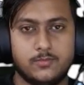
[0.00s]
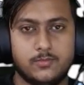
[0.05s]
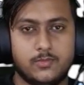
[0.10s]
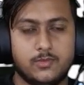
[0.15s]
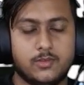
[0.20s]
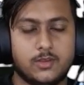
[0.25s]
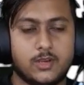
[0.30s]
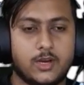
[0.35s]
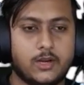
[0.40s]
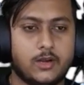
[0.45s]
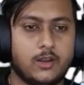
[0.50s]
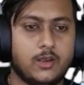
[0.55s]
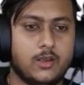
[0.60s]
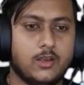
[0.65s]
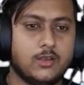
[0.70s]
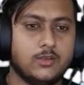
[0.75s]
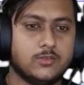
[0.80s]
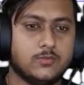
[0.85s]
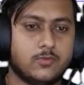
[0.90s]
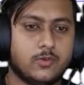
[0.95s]
right?
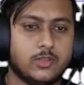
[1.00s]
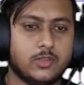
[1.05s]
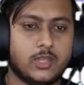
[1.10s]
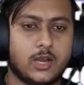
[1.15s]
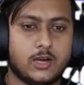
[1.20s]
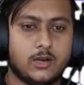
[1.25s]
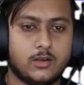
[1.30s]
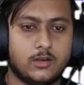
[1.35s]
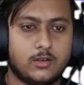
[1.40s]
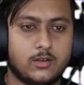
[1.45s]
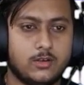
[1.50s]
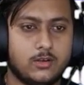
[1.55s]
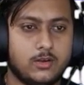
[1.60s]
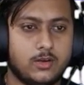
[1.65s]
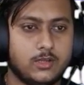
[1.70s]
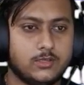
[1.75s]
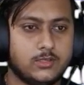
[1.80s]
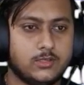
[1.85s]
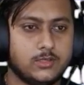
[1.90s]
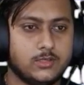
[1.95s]
So for that,
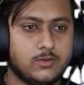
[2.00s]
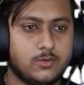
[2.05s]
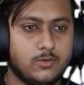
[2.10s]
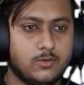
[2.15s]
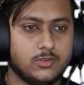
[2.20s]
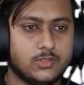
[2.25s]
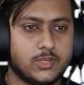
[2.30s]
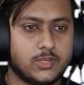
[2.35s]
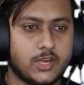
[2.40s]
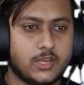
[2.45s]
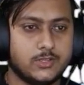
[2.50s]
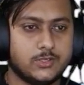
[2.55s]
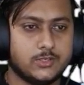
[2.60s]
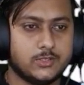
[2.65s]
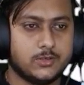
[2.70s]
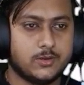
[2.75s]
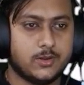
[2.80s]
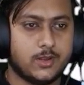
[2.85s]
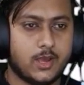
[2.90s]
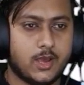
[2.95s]
let's just go to sketch,
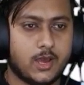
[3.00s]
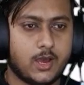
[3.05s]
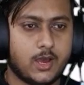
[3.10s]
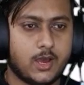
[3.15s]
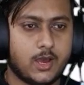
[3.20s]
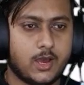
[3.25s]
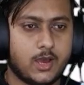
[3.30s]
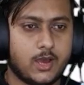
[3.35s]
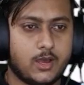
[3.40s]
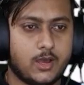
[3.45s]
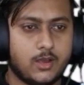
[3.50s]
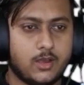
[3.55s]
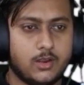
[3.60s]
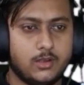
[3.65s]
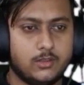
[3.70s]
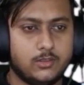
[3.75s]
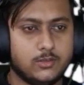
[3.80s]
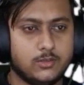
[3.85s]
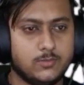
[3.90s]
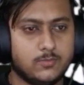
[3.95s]
and
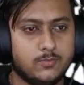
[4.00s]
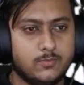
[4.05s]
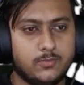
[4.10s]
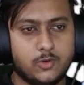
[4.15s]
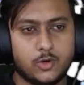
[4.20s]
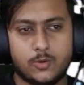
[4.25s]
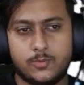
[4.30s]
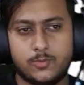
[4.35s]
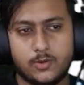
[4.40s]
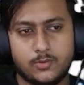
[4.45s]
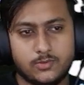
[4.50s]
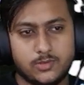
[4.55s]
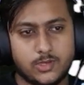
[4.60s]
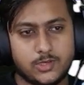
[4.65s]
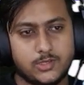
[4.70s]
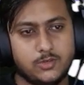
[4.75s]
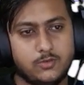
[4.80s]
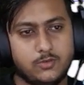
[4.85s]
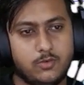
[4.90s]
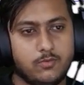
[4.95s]
in this drop down
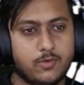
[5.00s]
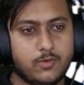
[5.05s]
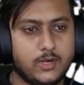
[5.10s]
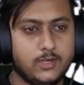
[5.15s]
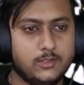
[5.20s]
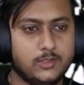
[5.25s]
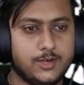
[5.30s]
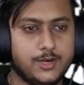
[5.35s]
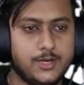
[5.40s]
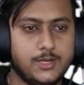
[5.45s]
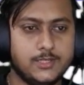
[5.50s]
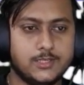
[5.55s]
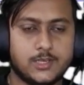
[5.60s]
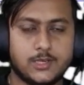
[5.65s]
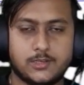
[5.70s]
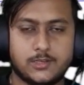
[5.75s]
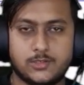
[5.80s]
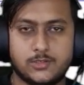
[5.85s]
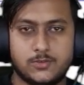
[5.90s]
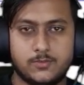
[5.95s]
section, you will find 3D
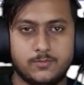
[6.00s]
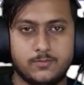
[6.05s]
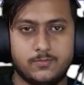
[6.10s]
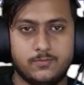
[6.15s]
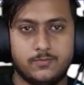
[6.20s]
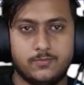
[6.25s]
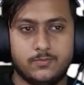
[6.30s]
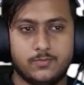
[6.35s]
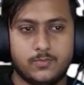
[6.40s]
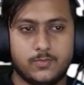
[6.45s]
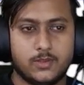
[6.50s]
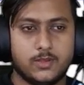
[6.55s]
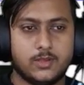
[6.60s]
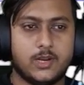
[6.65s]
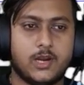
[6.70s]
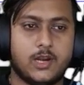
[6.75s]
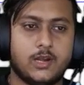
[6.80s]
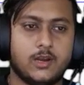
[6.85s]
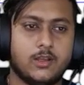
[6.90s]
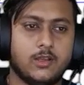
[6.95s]
sketch,
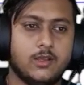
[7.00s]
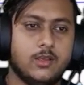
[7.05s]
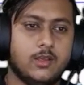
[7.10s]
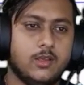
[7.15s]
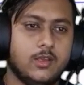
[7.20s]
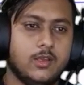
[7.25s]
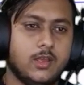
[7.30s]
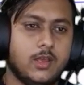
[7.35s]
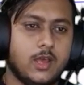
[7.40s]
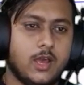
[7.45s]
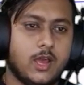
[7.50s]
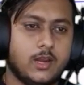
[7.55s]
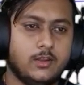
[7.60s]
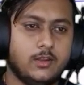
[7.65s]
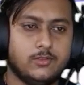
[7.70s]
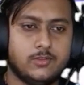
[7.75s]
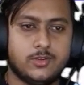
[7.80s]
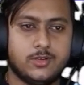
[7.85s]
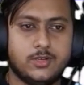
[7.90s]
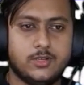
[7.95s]
right? And in
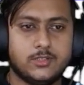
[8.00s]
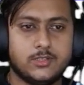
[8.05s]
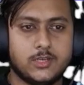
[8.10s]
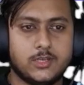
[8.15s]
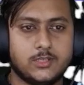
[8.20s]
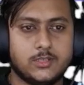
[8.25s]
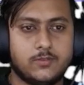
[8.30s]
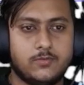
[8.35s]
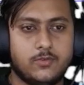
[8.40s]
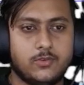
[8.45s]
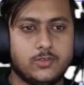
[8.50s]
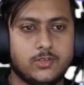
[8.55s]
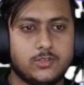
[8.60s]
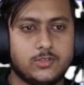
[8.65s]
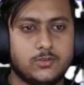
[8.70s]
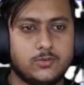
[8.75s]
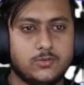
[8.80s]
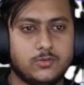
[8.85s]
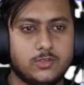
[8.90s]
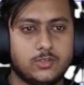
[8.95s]
3D sketch, if you just
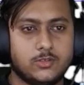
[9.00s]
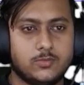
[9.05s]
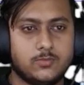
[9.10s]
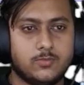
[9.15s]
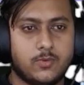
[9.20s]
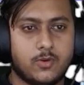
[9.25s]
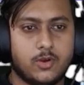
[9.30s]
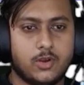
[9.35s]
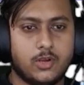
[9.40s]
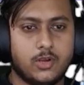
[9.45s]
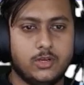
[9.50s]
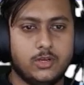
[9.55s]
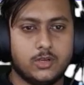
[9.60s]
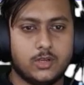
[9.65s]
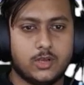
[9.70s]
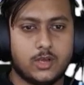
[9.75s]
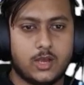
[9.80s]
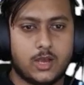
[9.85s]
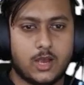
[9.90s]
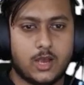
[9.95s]
choose this point
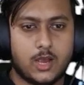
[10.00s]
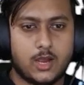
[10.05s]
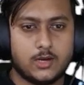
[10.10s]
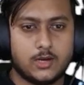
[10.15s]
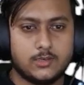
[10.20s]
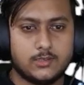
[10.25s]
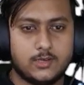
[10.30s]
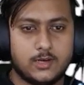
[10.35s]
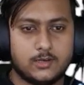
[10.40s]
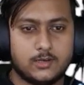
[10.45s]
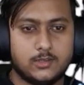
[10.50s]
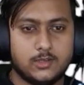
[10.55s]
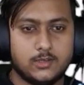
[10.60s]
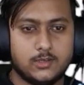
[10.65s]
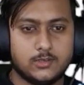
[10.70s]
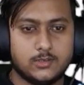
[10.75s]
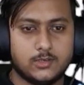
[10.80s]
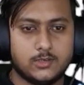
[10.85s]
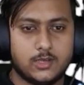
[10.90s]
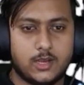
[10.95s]
and select
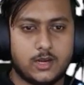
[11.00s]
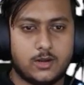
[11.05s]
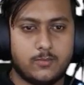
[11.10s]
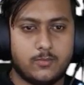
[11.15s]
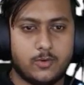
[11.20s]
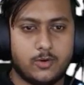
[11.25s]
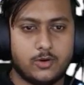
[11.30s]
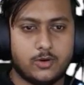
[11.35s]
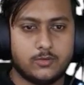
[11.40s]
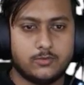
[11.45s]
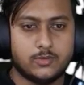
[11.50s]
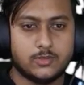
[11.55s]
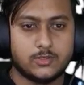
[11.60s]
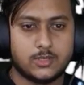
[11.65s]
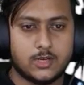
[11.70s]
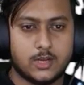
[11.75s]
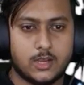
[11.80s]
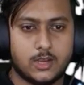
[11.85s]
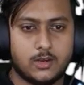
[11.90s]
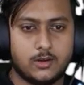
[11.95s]
this end point of
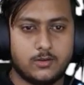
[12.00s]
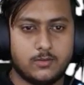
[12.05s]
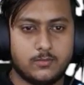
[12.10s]
this line,